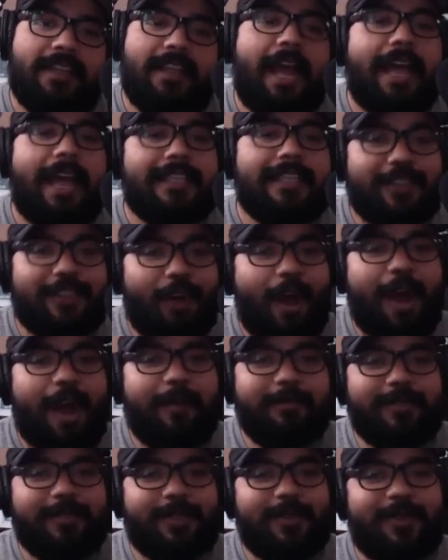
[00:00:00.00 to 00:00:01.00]
That's how
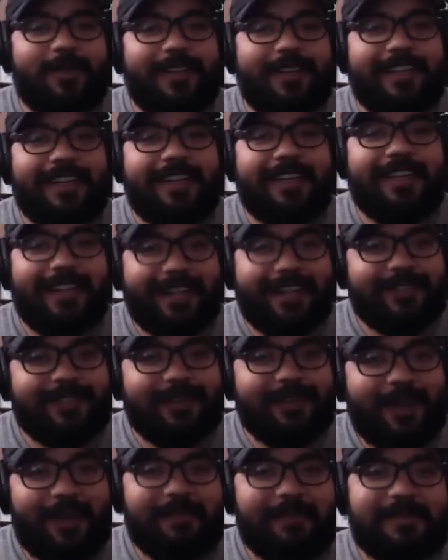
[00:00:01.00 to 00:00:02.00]
I'm doing it. That's
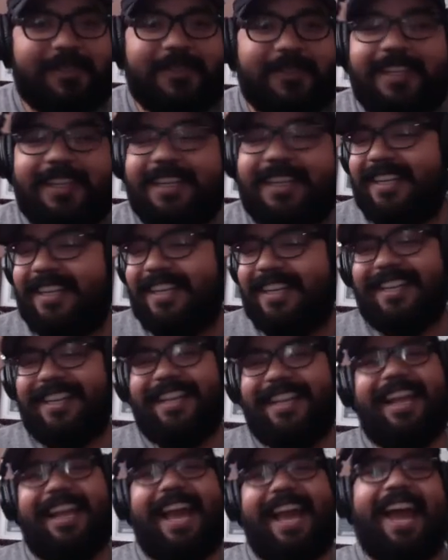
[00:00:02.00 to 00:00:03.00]
how I'm doing it.
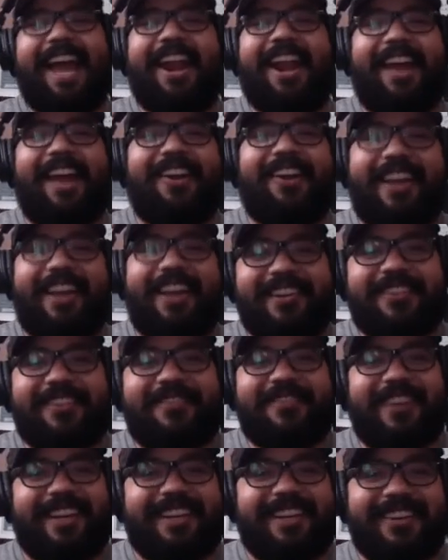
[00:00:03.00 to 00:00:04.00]
Like I don't have any
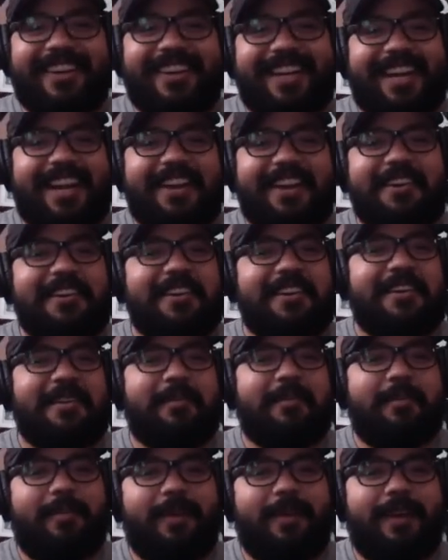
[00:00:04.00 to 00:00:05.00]
money right now,
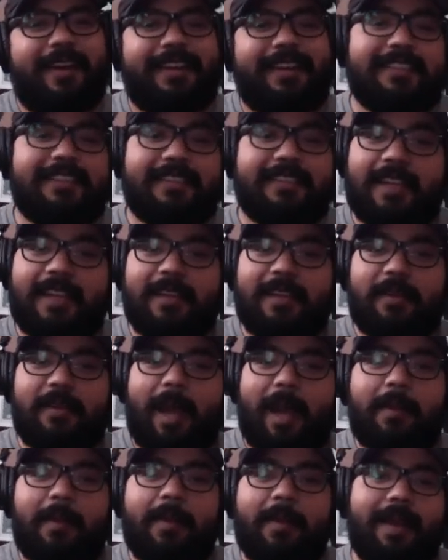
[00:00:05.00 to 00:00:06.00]
but
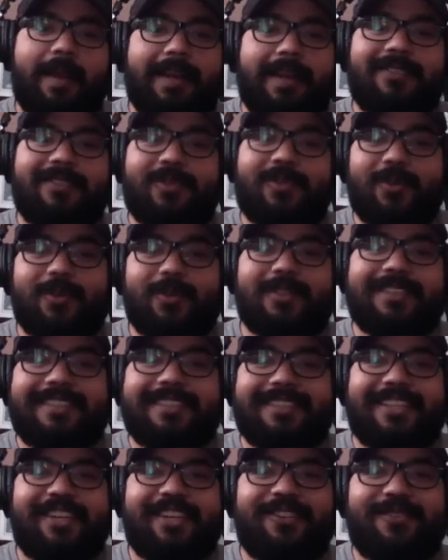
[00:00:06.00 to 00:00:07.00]
I've been buying tools and
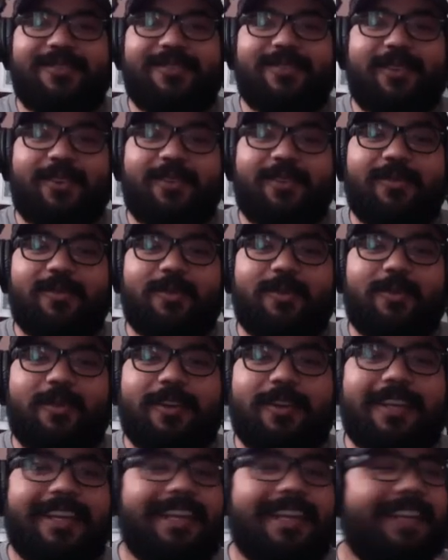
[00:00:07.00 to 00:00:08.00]
stuff for
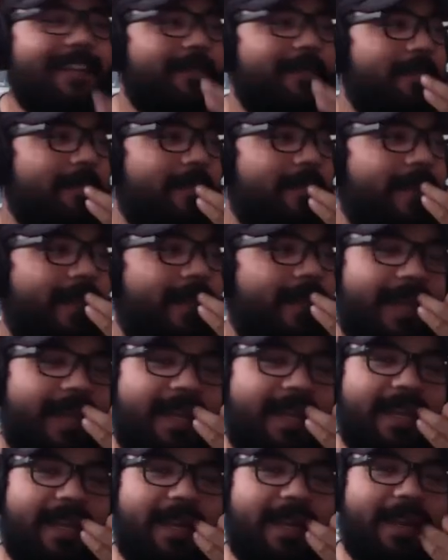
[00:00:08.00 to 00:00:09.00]

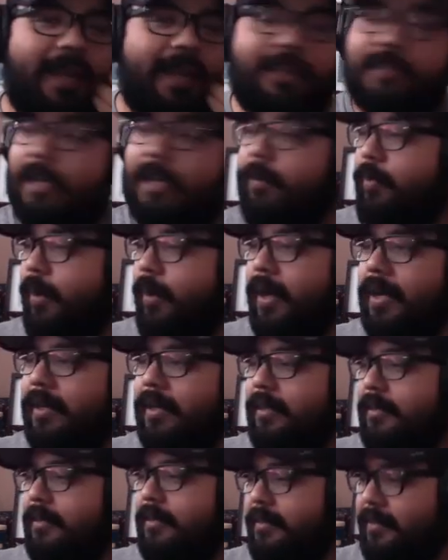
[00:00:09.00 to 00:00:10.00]
and I
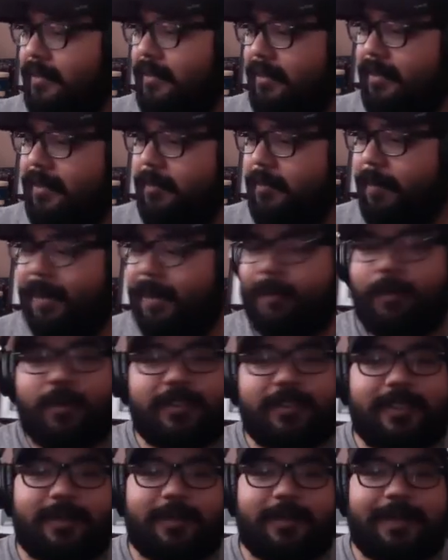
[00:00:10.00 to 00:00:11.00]
bought my
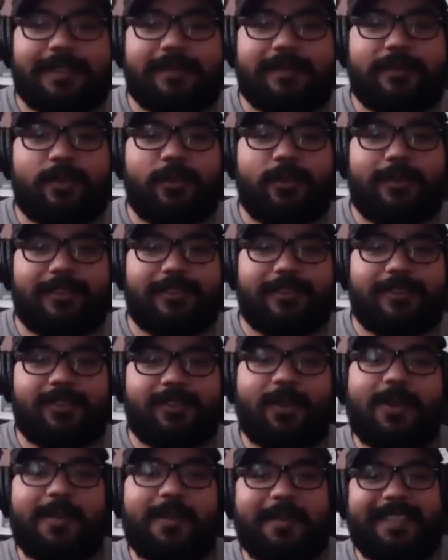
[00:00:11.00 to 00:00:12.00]
most expensive tool is a
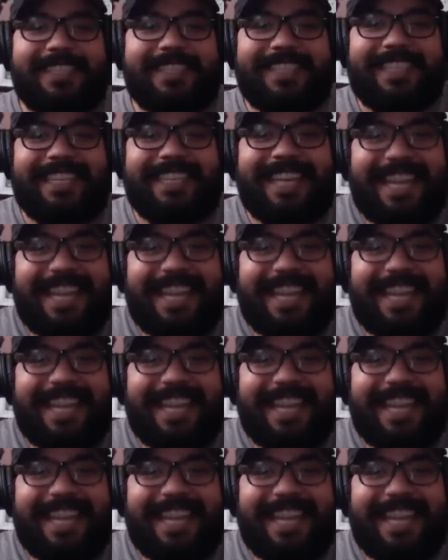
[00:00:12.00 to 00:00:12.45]
sewing machine.